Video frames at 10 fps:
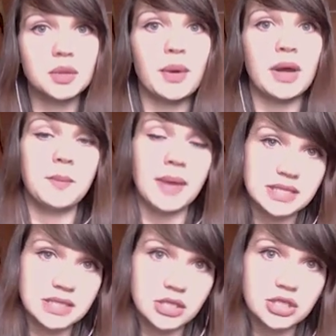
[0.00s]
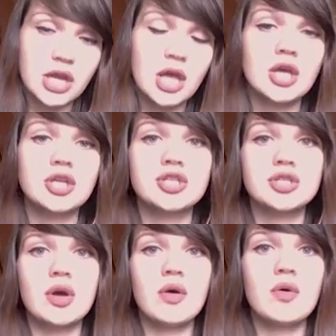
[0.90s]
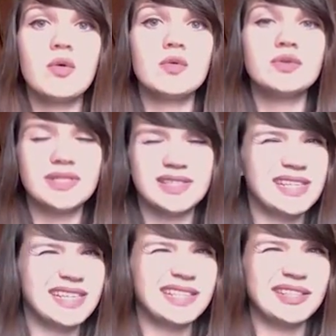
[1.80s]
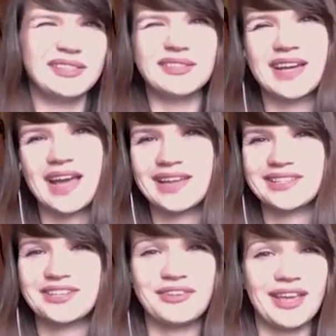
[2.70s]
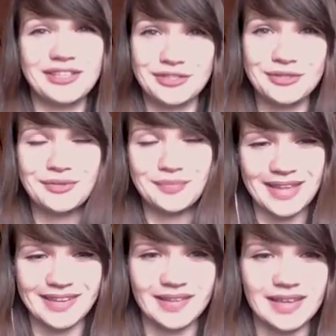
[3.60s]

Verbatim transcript: in one message, so still you can't create too many